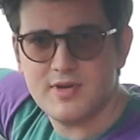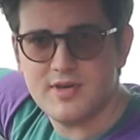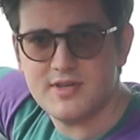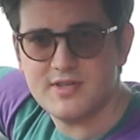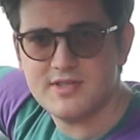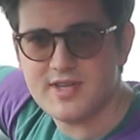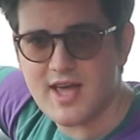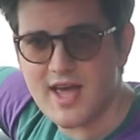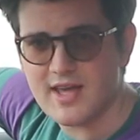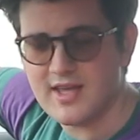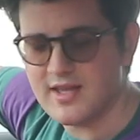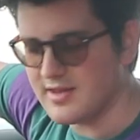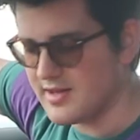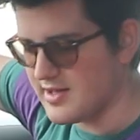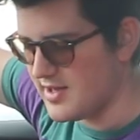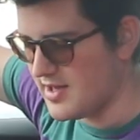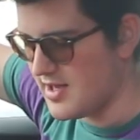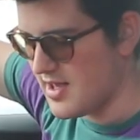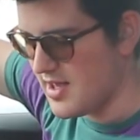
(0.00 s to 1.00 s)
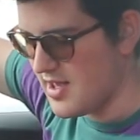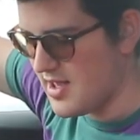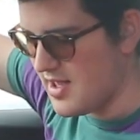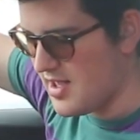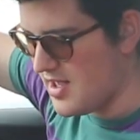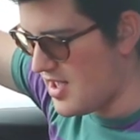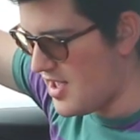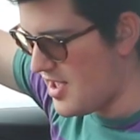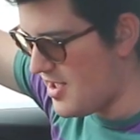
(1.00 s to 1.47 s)
but secondly,
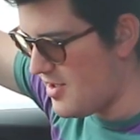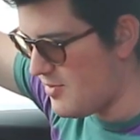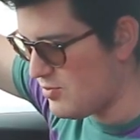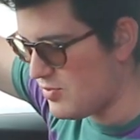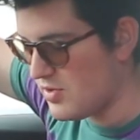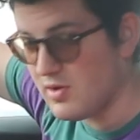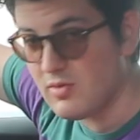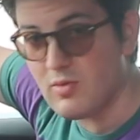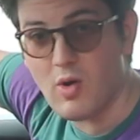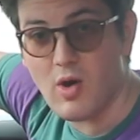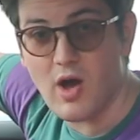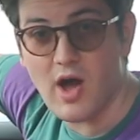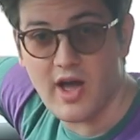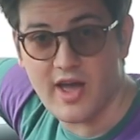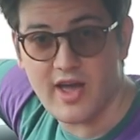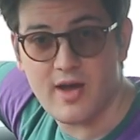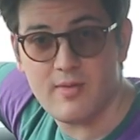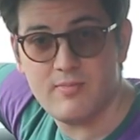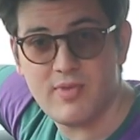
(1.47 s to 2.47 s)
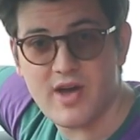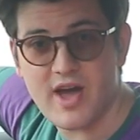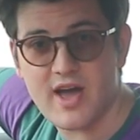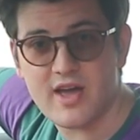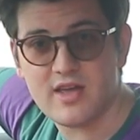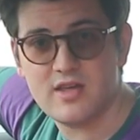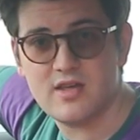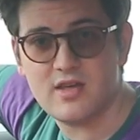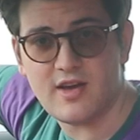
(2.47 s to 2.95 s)
I am
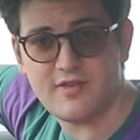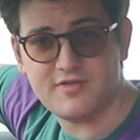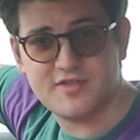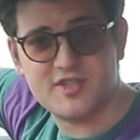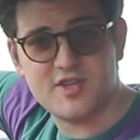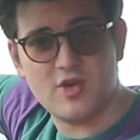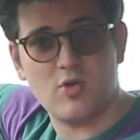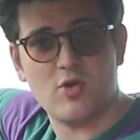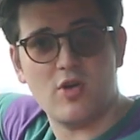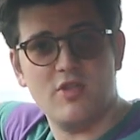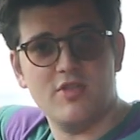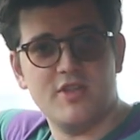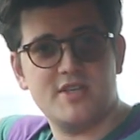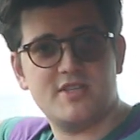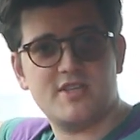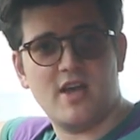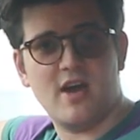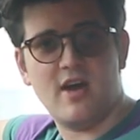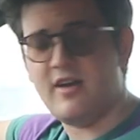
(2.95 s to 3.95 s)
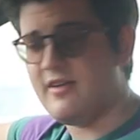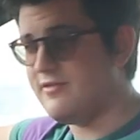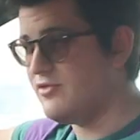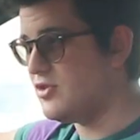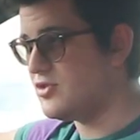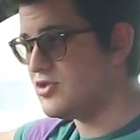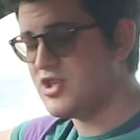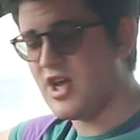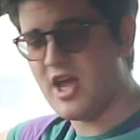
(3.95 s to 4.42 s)
back. I've still got this car, I've
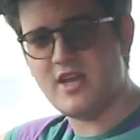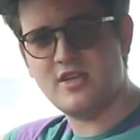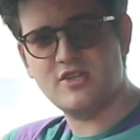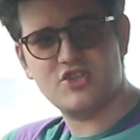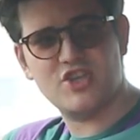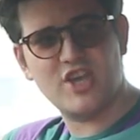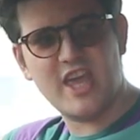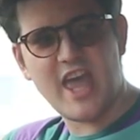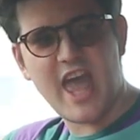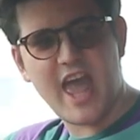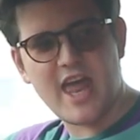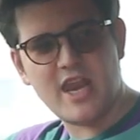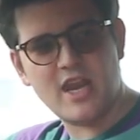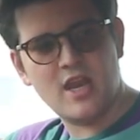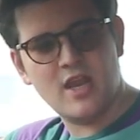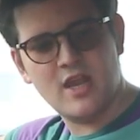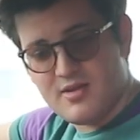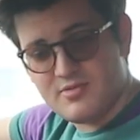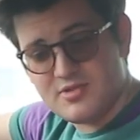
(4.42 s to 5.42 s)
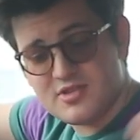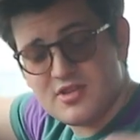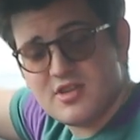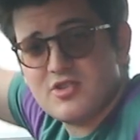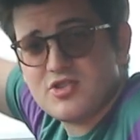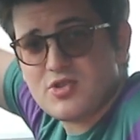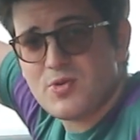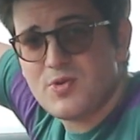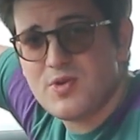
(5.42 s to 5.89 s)
not changed again. I'm just
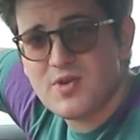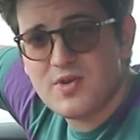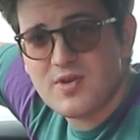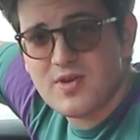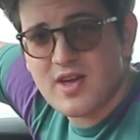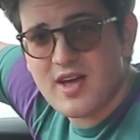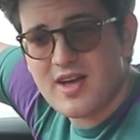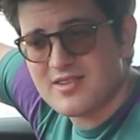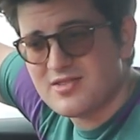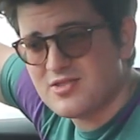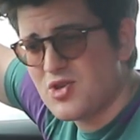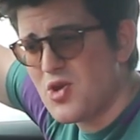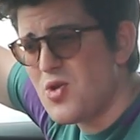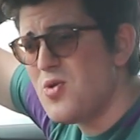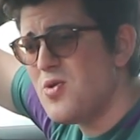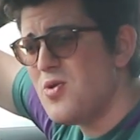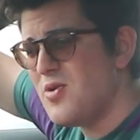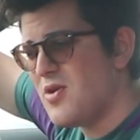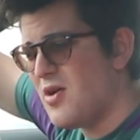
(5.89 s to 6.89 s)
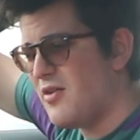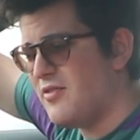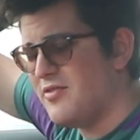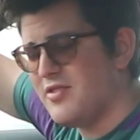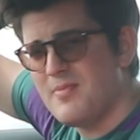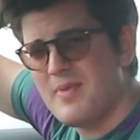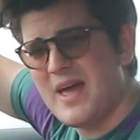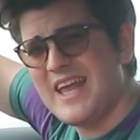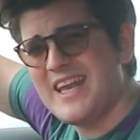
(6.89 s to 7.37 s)
going to show you two of
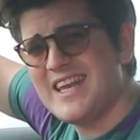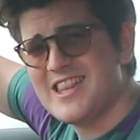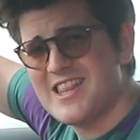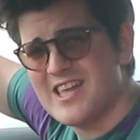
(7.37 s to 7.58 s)
the main